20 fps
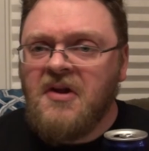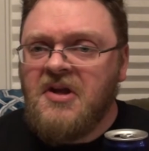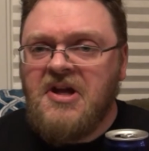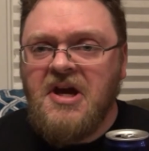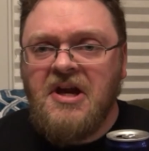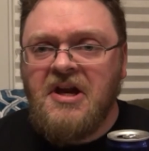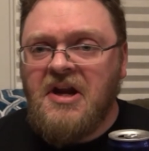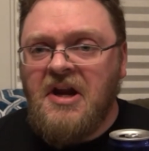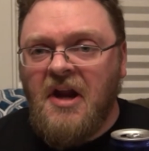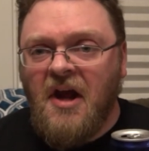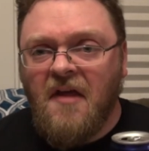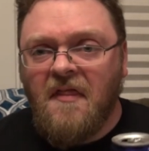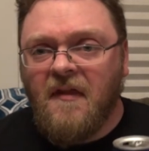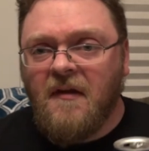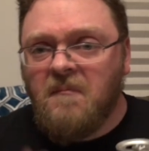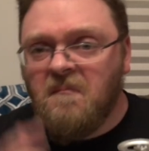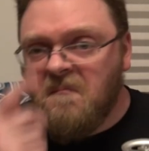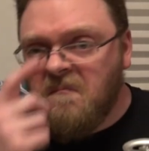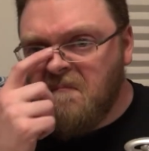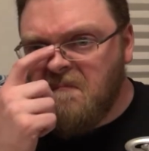Getting
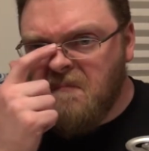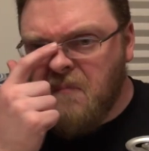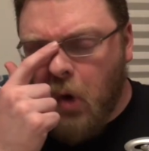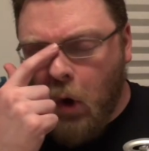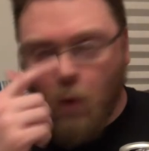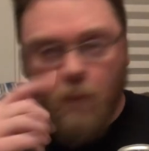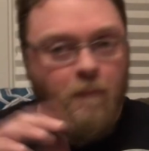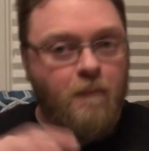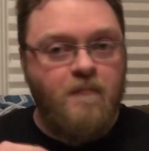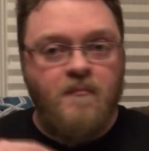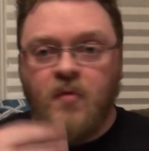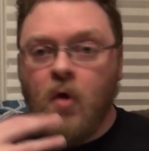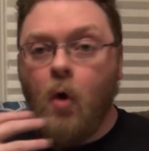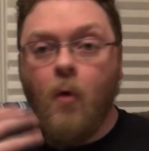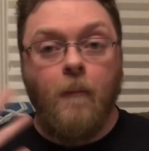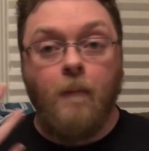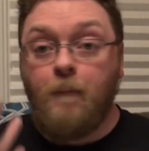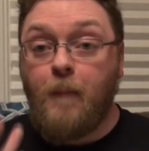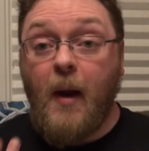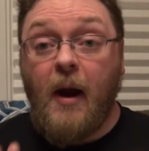nothing. No
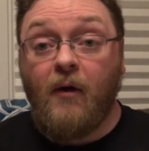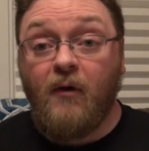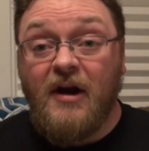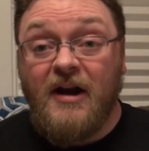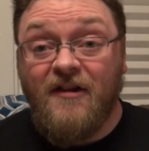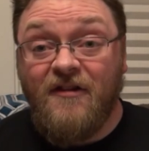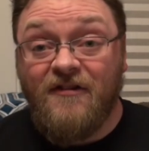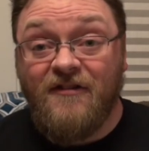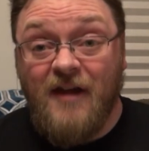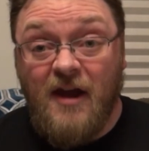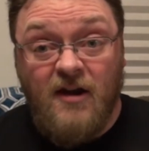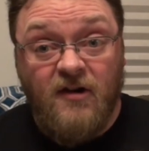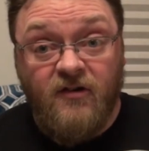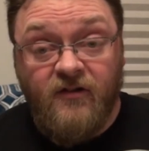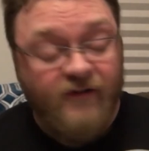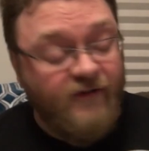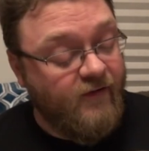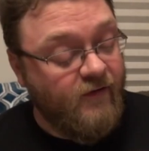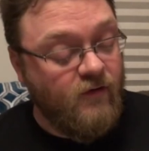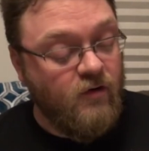no berry
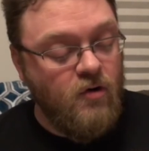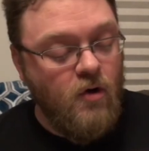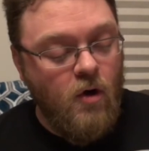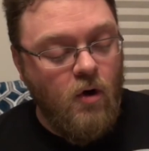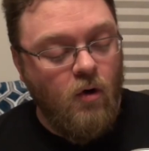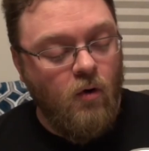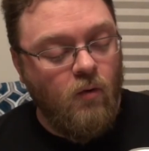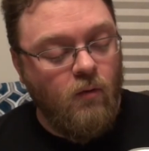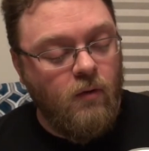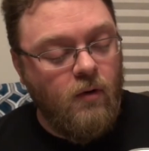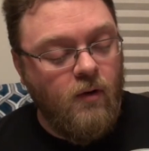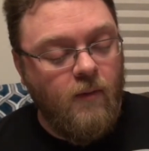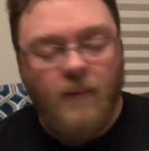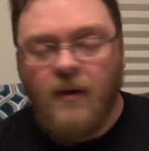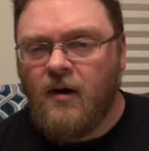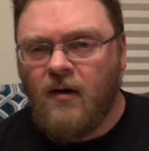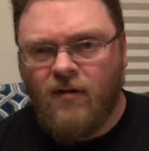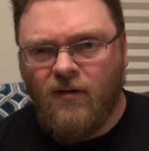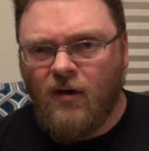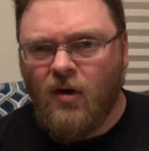scent. No, I
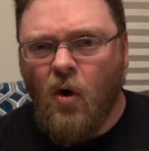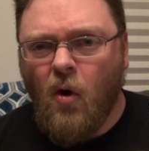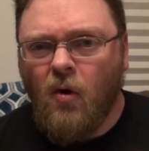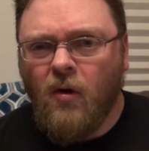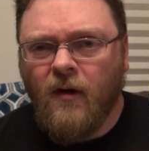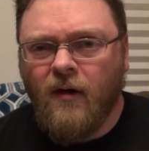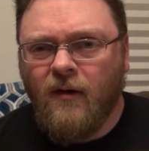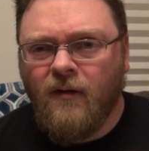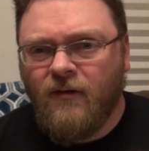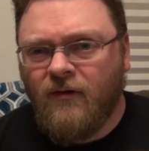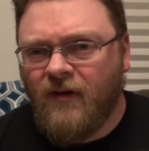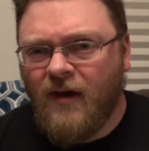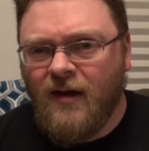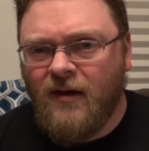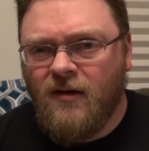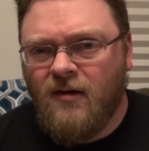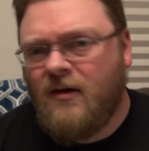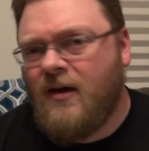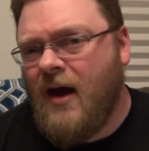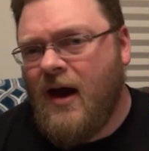mean it's a cola
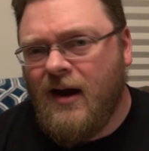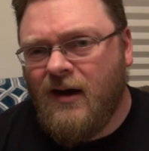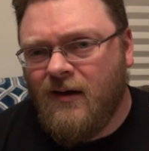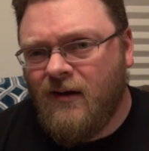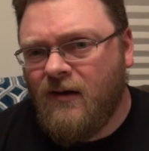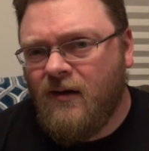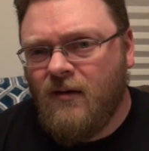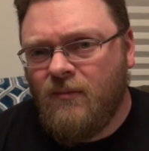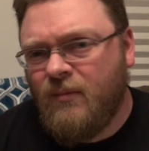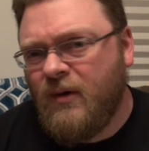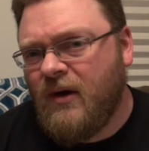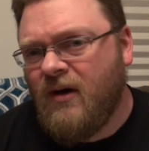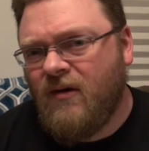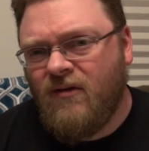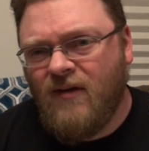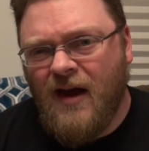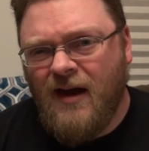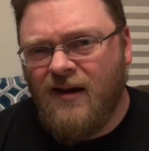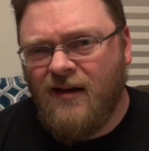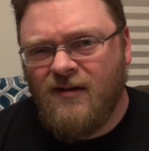scent, kinda, but
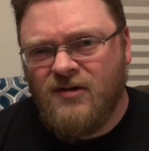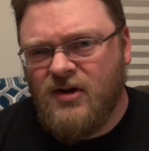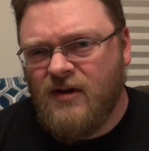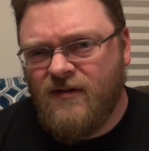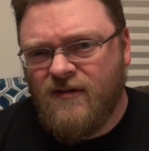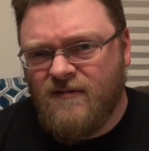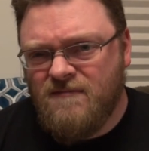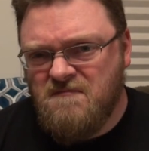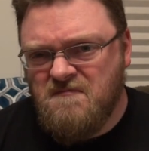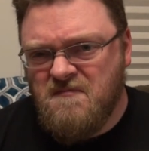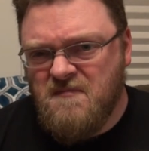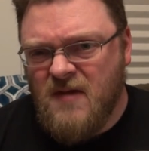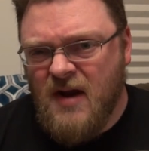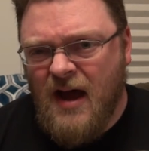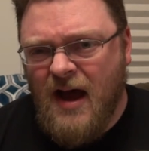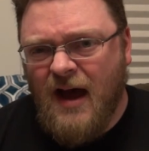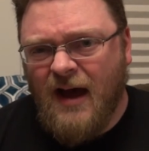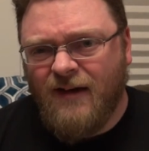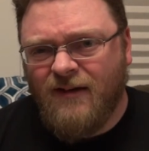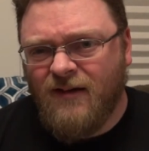it's kinda just
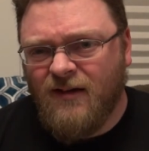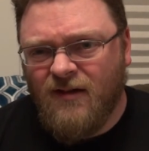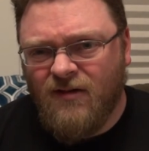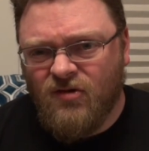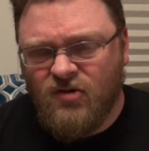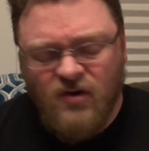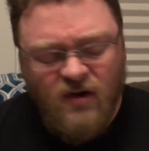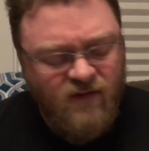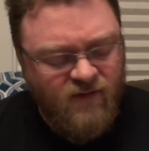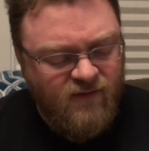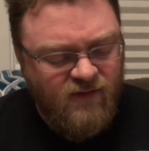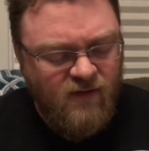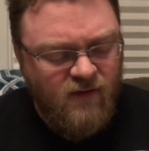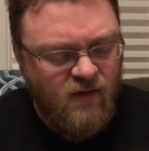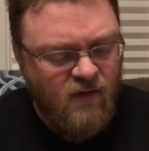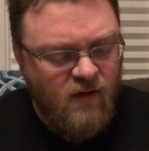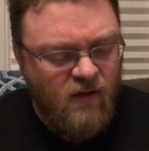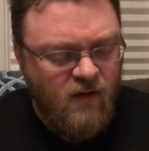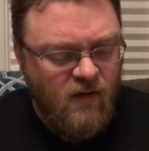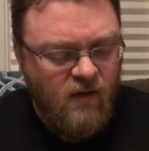not. It's just
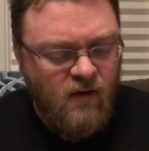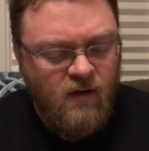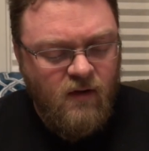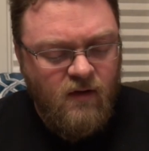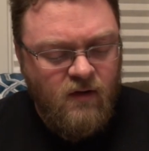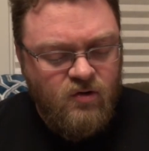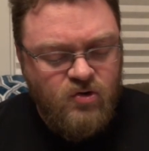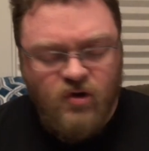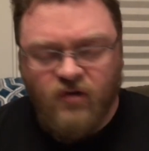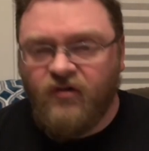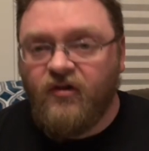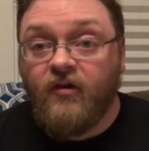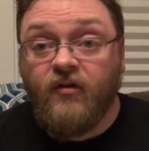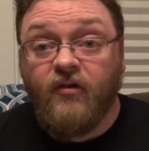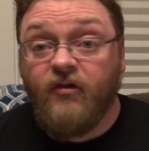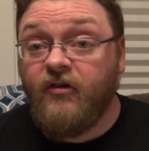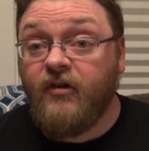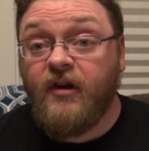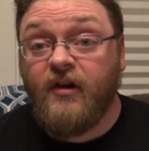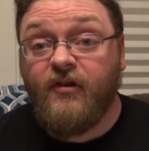just
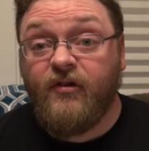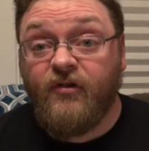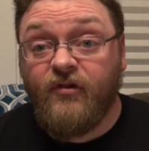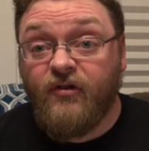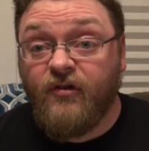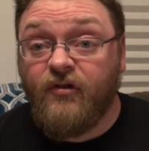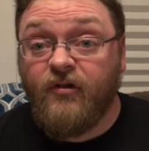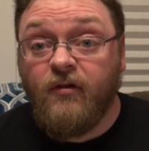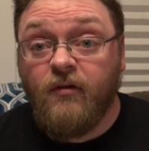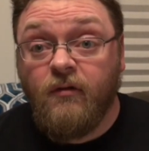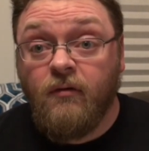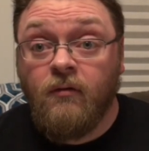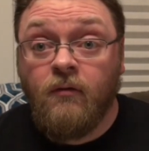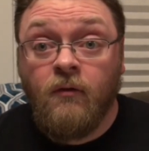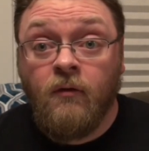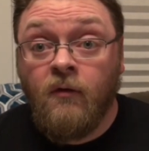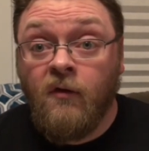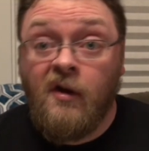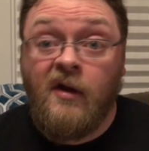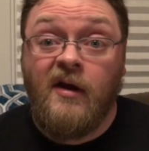exists.
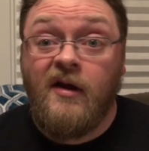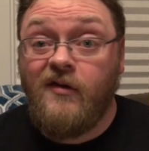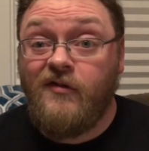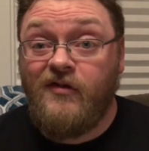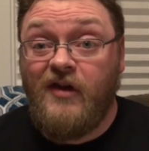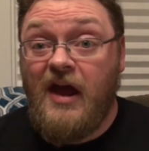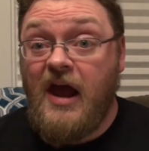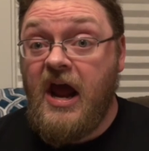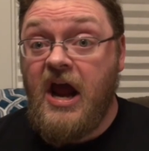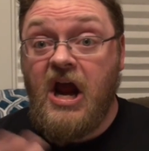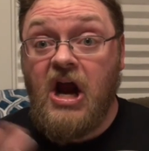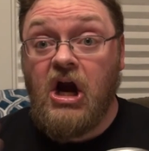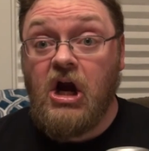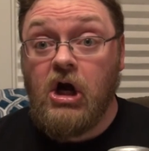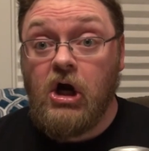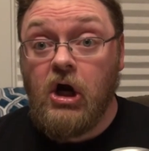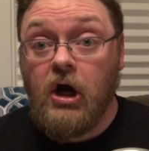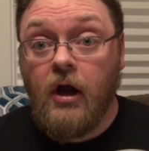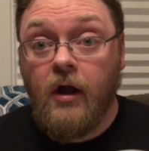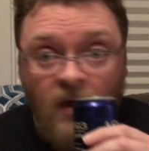It's
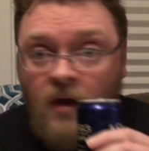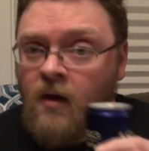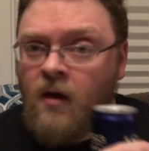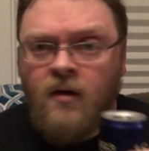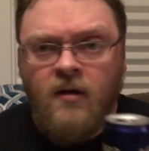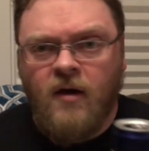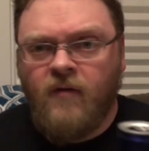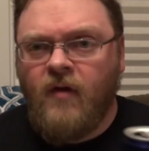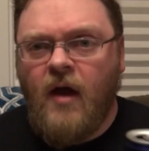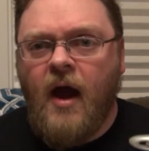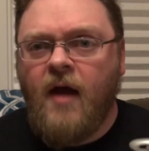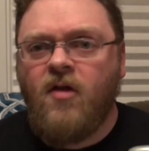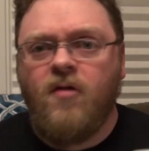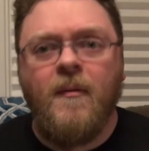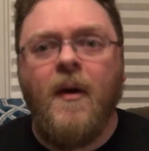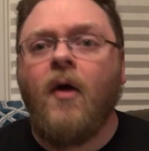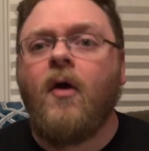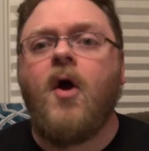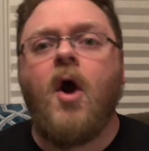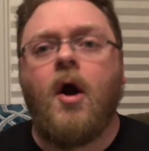air. I
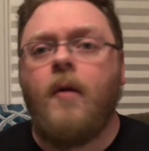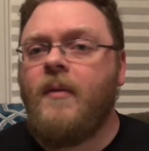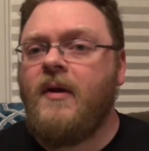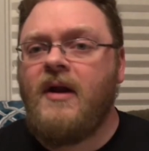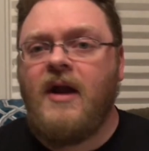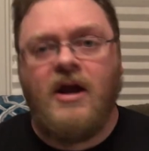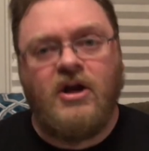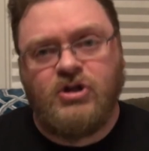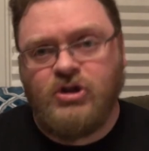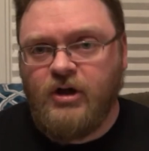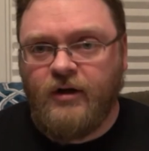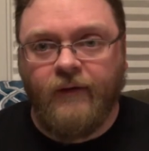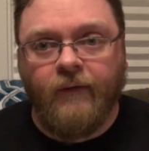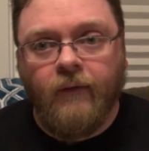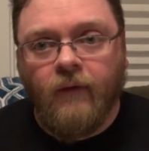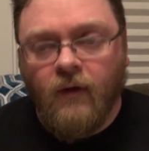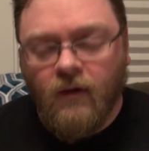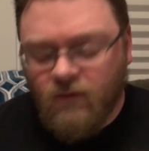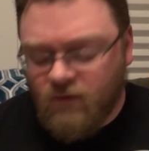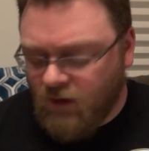smell carbonation.
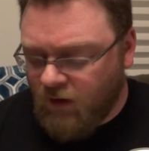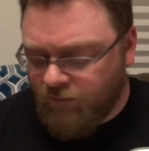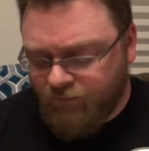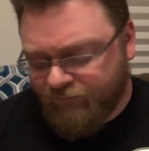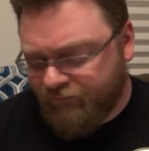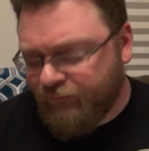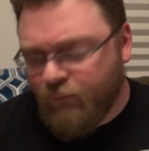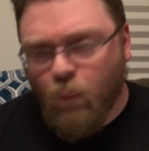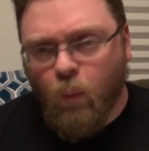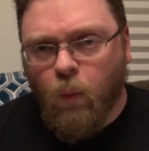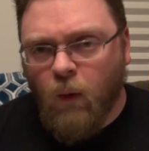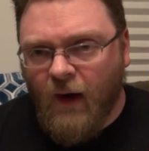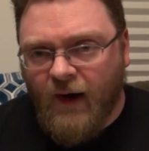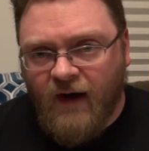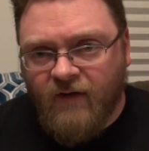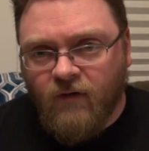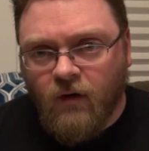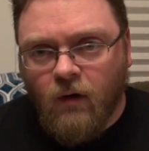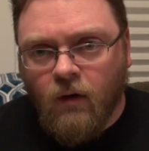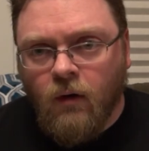It, it,
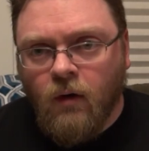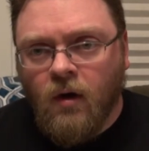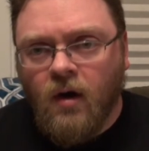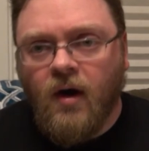whatever.